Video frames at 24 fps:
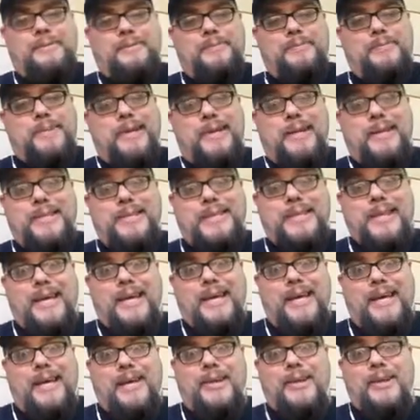little
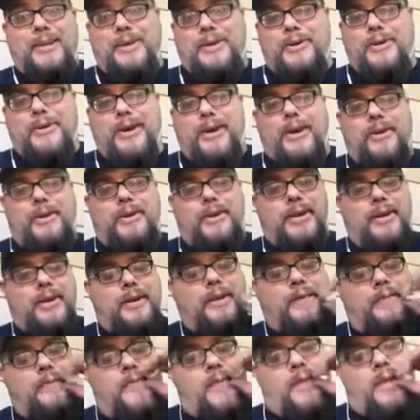sneaky and looking around,
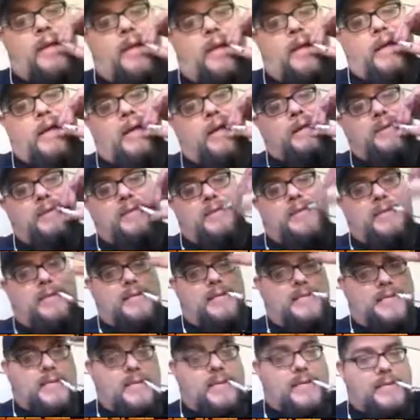and she
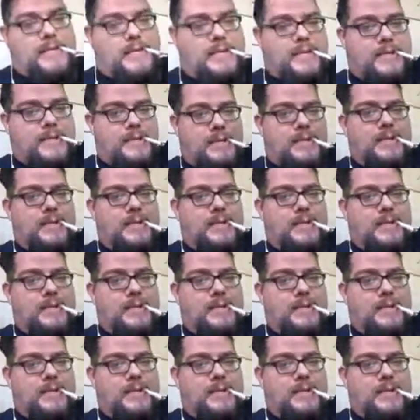sees this